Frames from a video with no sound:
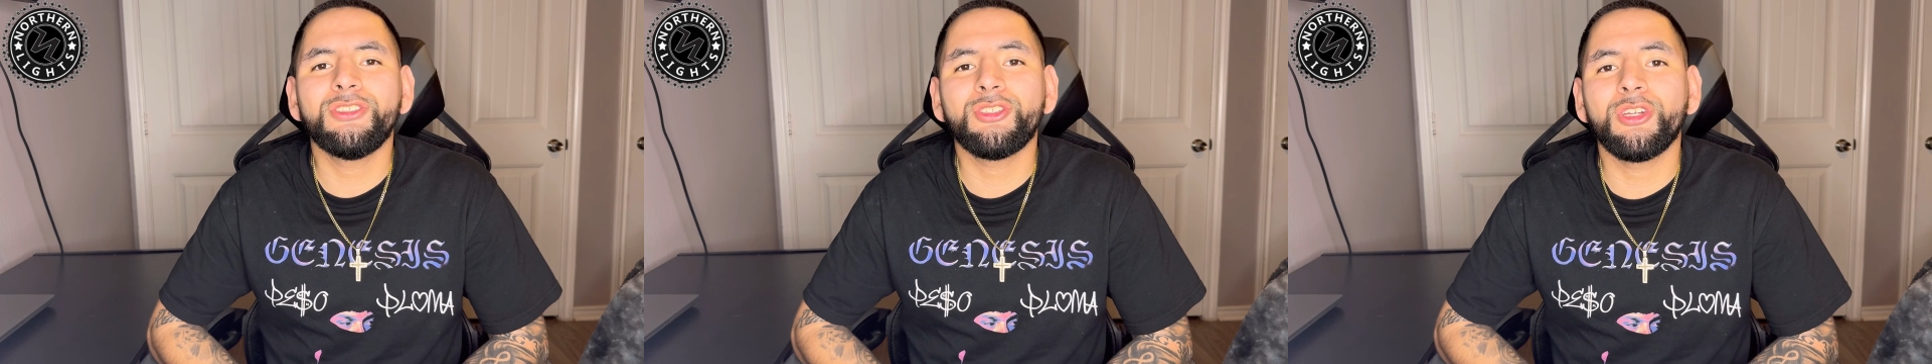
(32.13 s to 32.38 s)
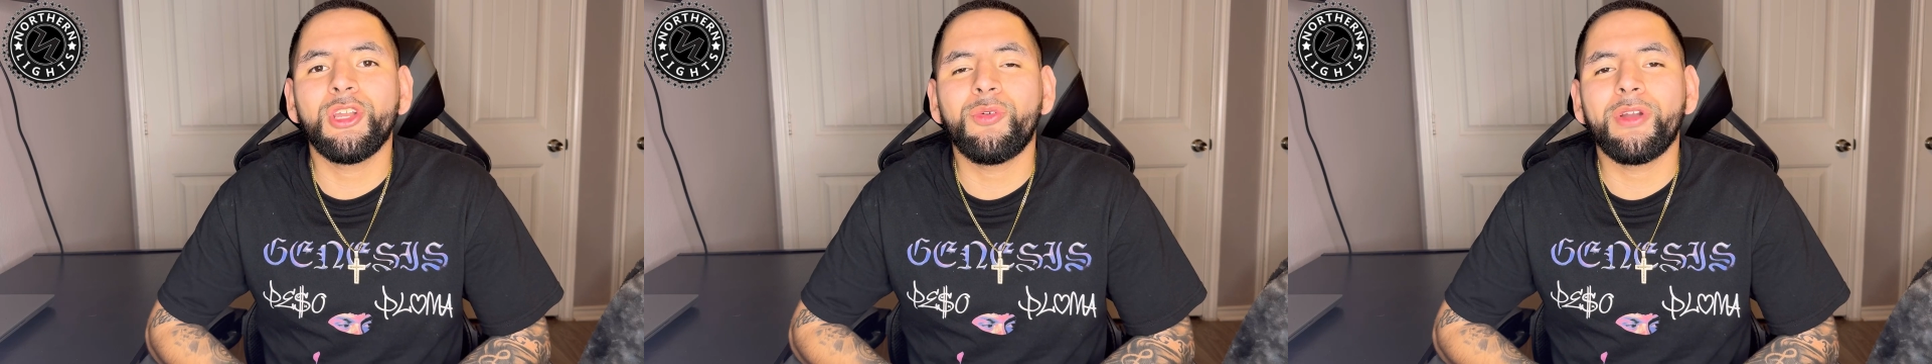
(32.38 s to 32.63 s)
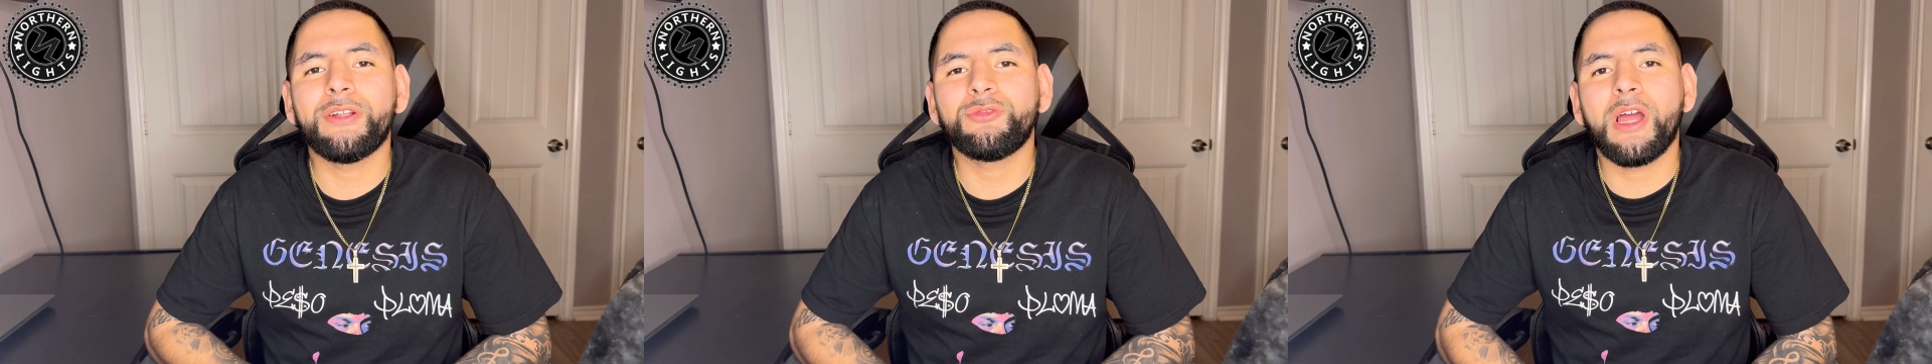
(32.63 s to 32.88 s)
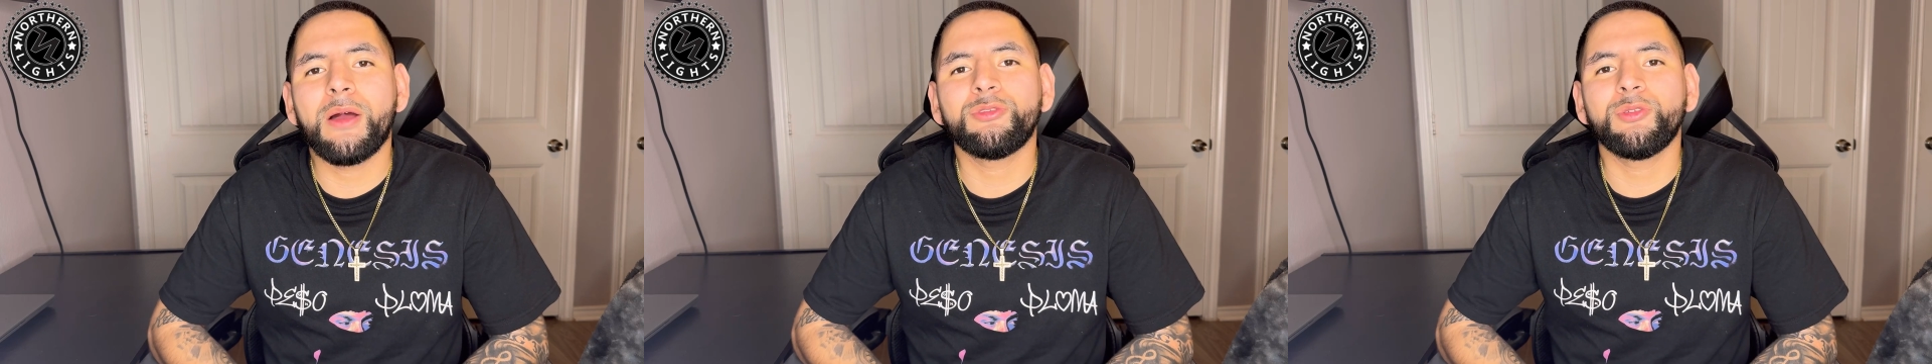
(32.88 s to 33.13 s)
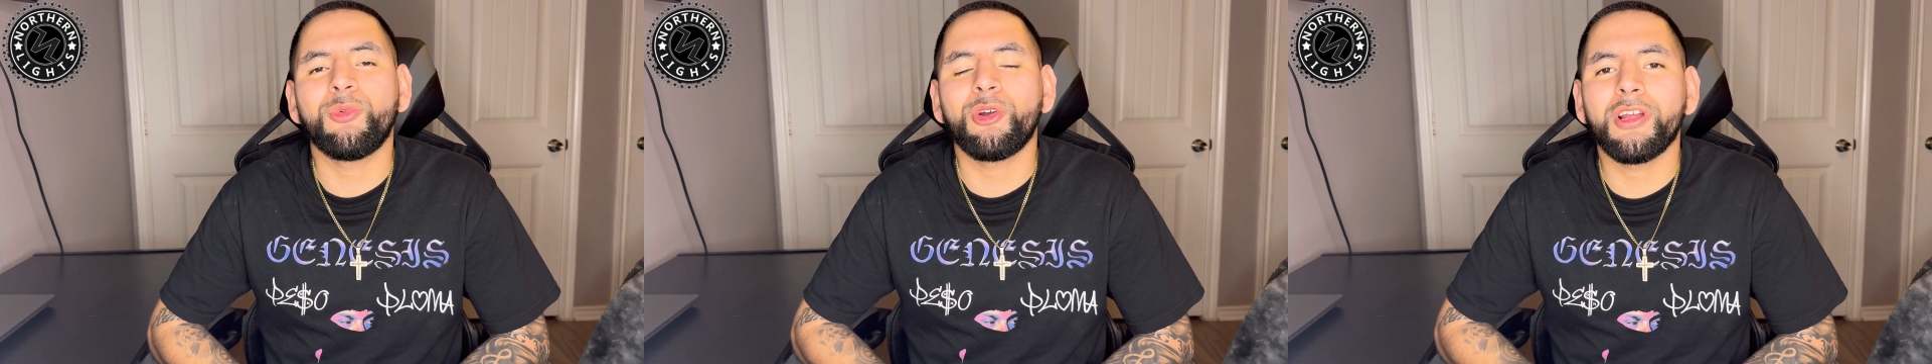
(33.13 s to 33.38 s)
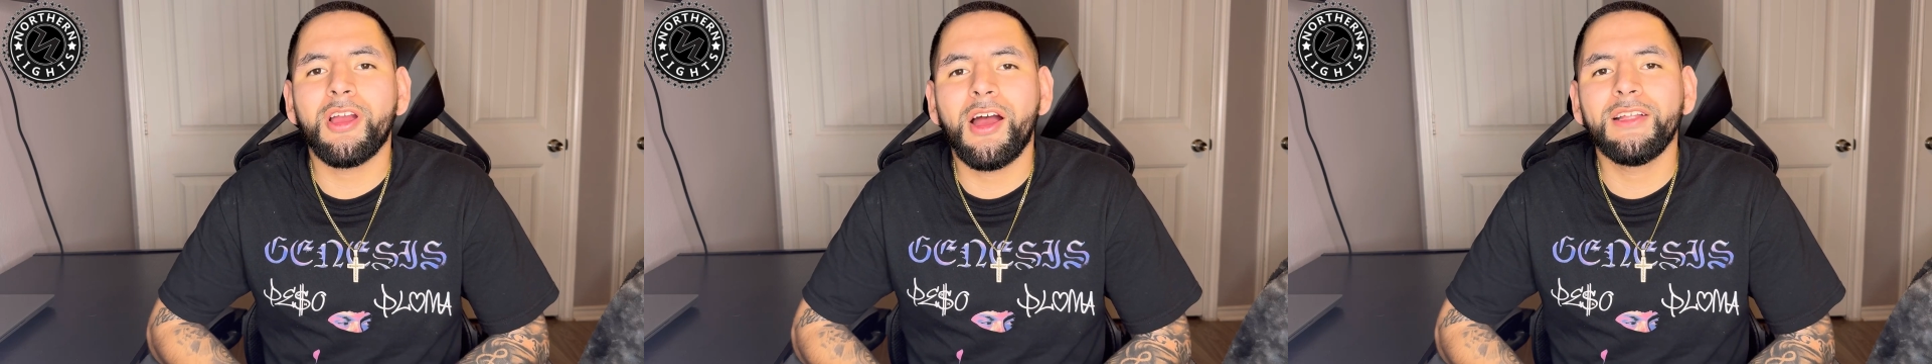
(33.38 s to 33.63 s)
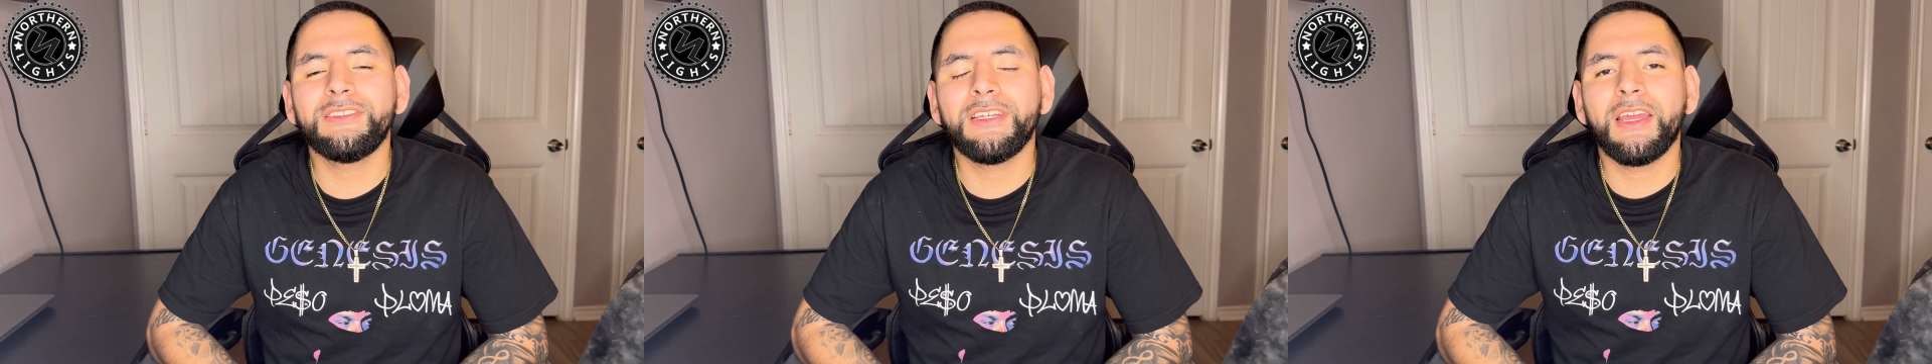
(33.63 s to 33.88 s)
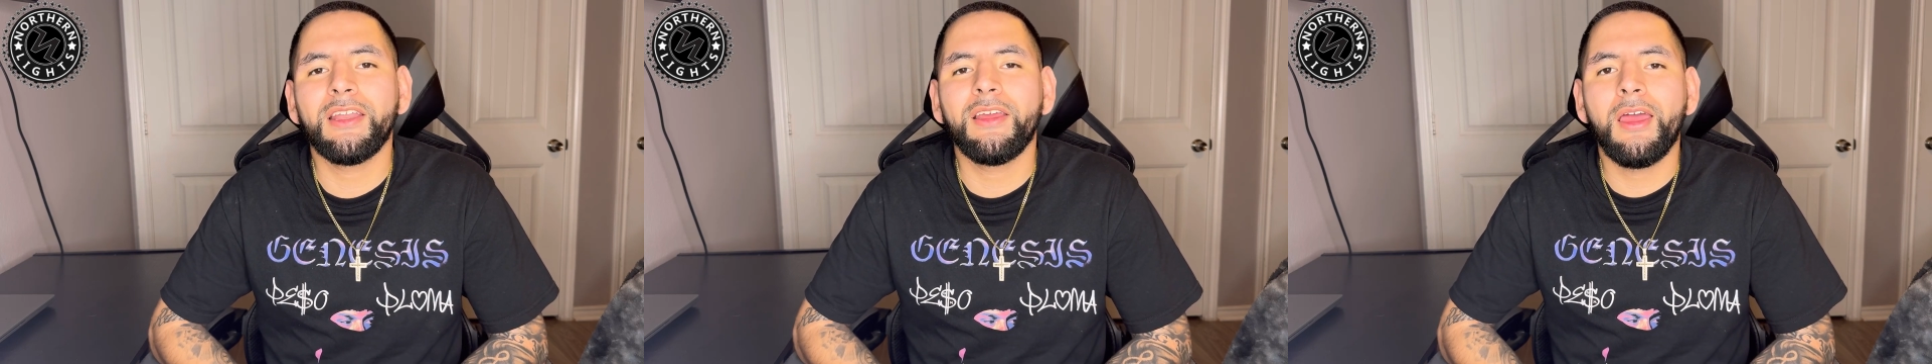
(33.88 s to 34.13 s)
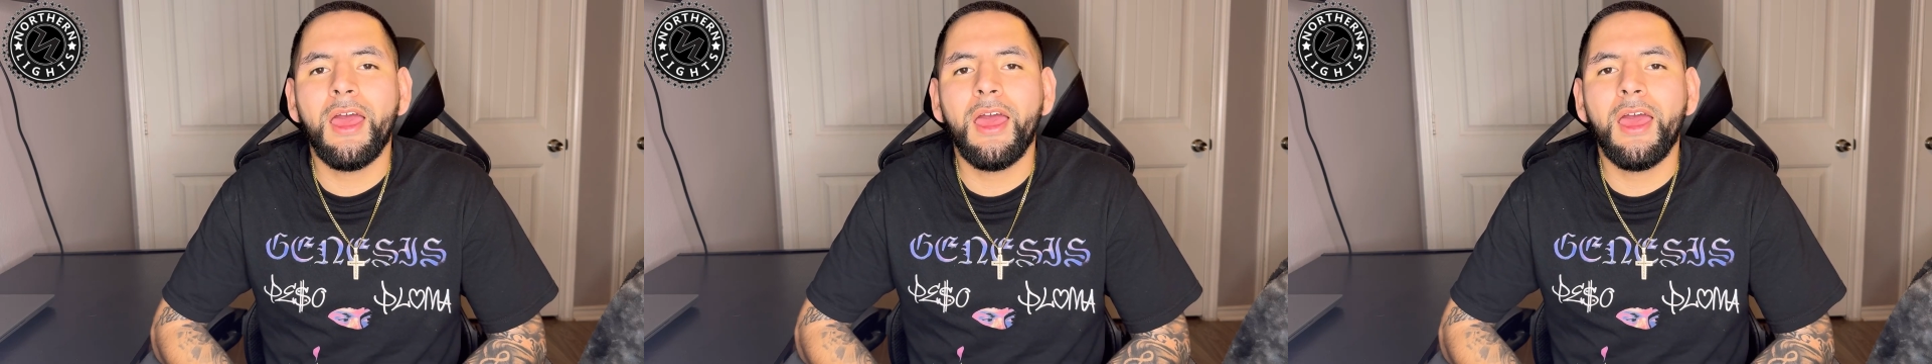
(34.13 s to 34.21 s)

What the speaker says: so you know when I drop some more content.